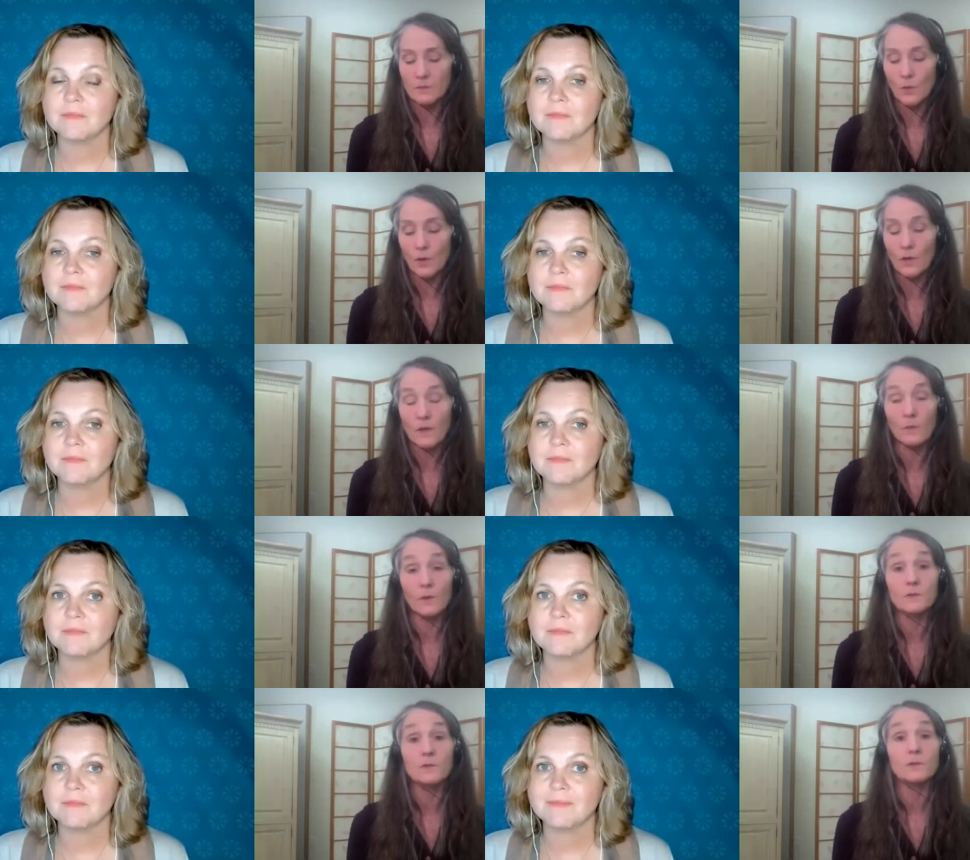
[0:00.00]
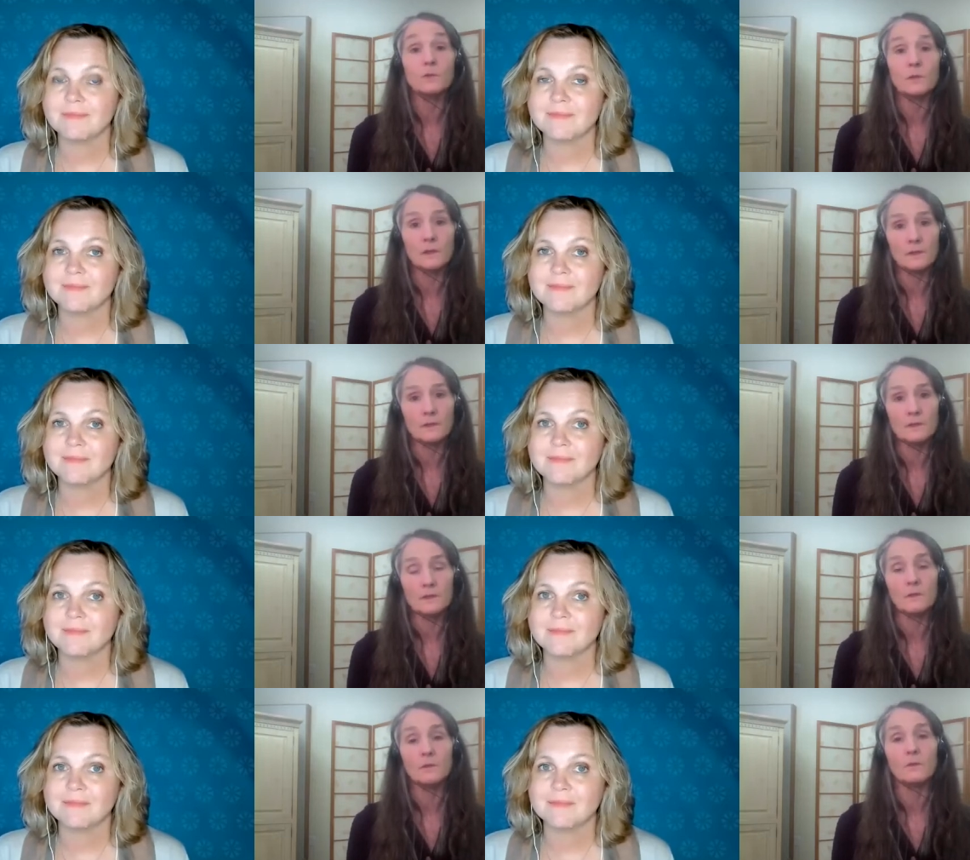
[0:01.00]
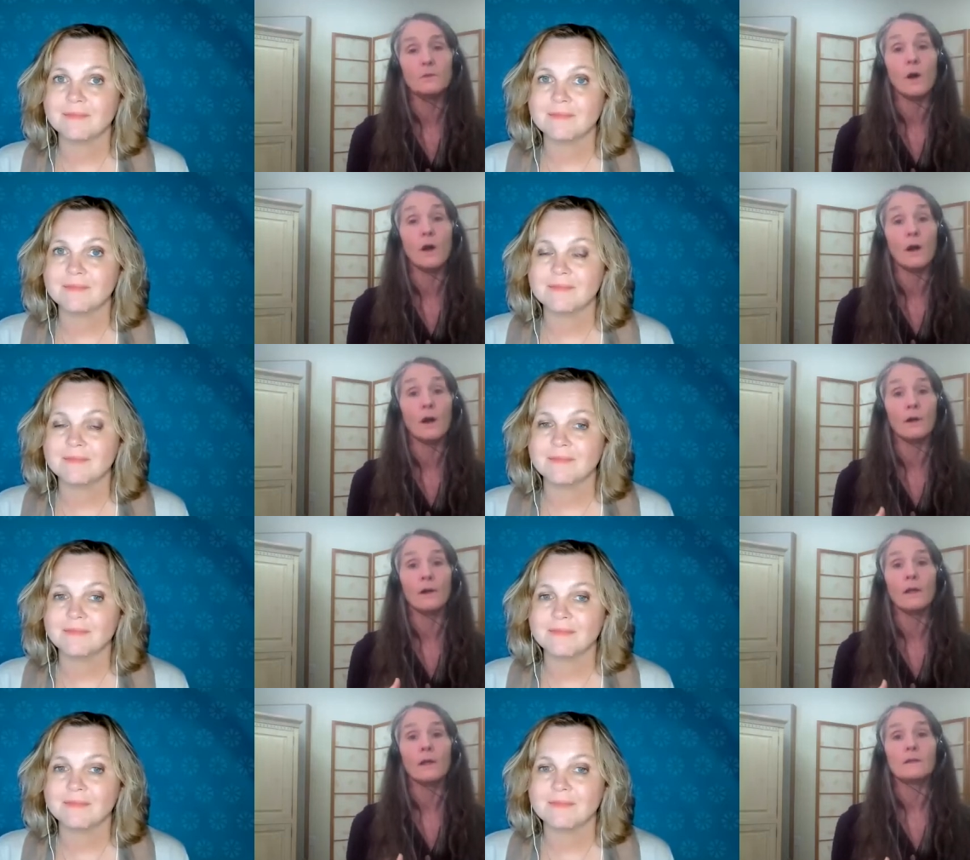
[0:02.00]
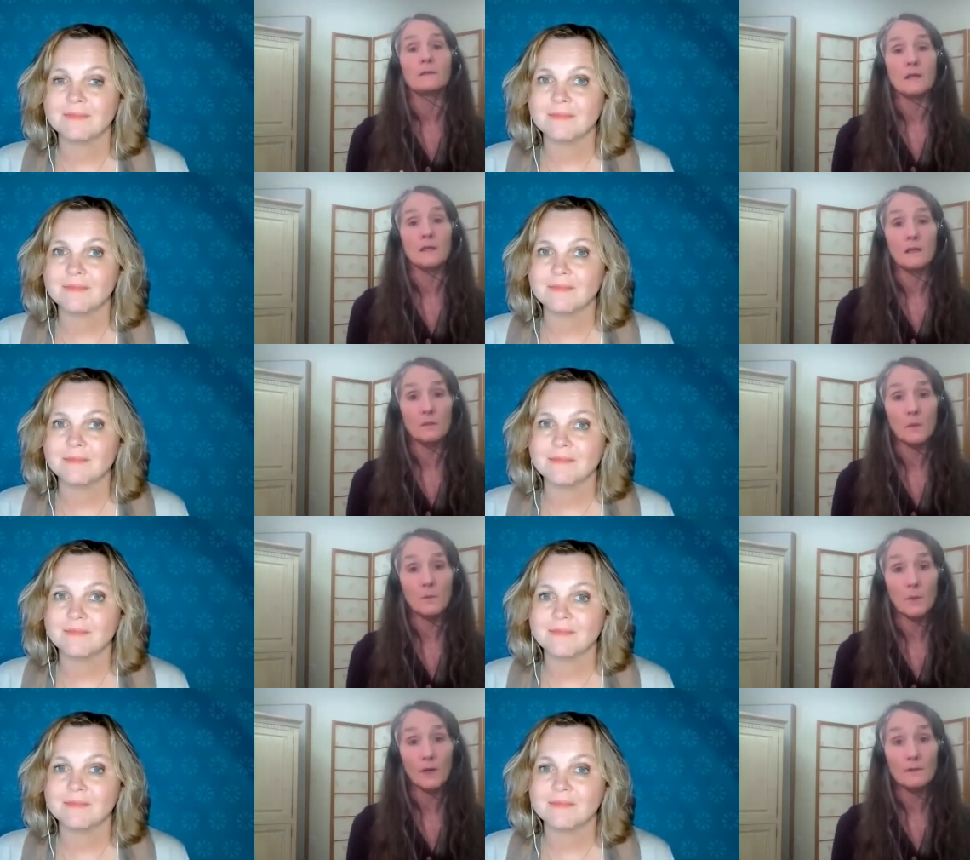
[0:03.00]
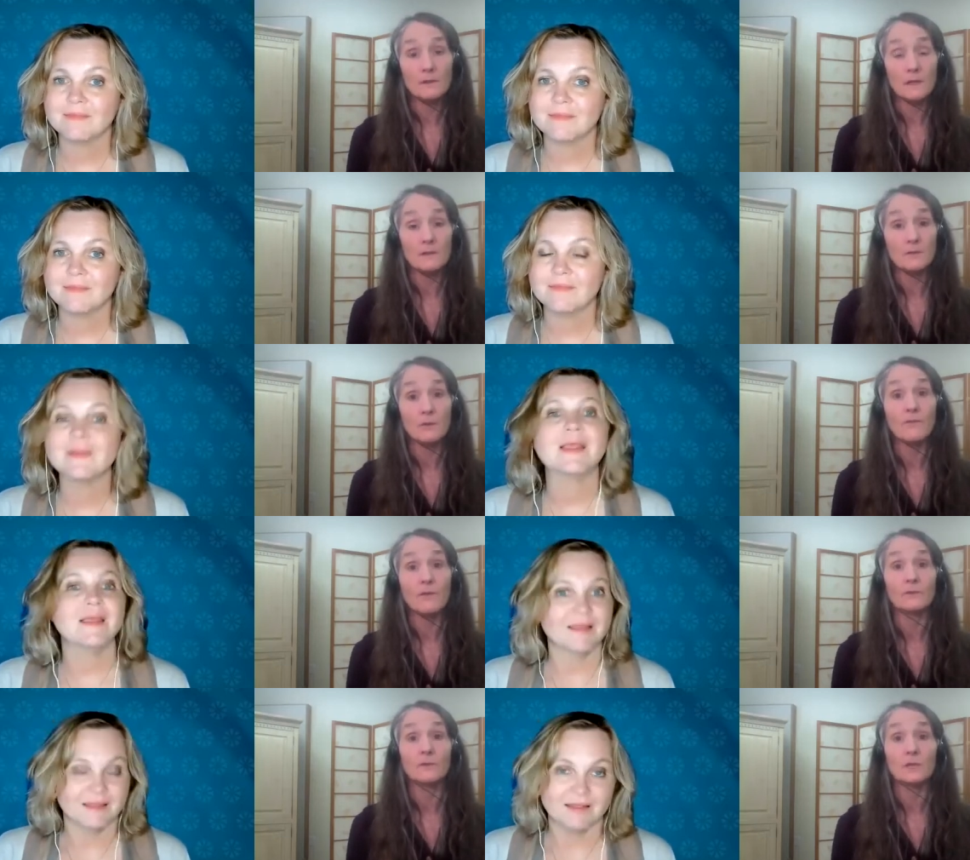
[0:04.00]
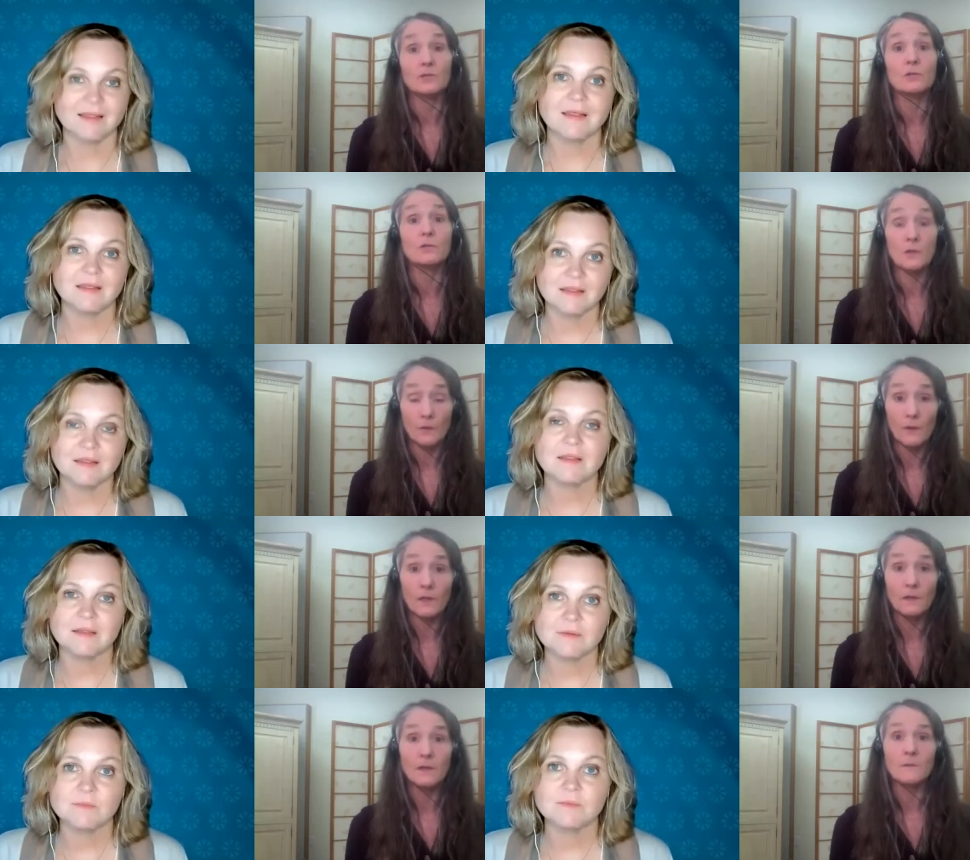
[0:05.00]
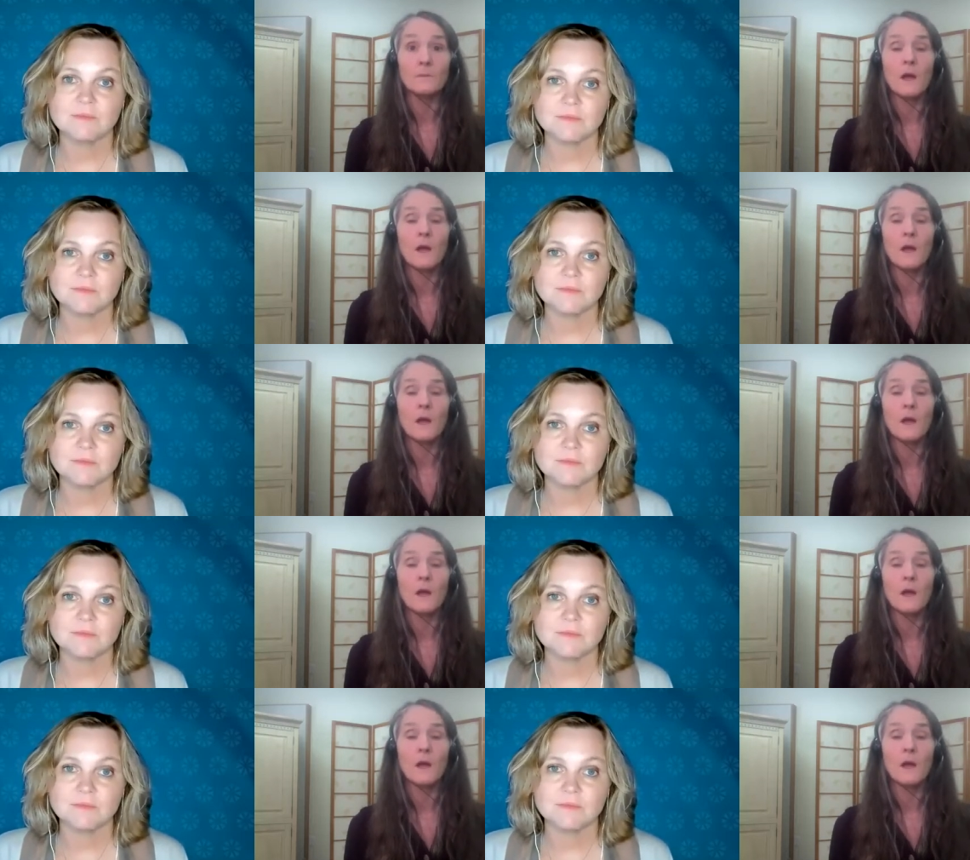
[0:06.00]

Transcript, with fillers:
Speaker 1: working with students who are taking my brain and sensory foundations curriculum.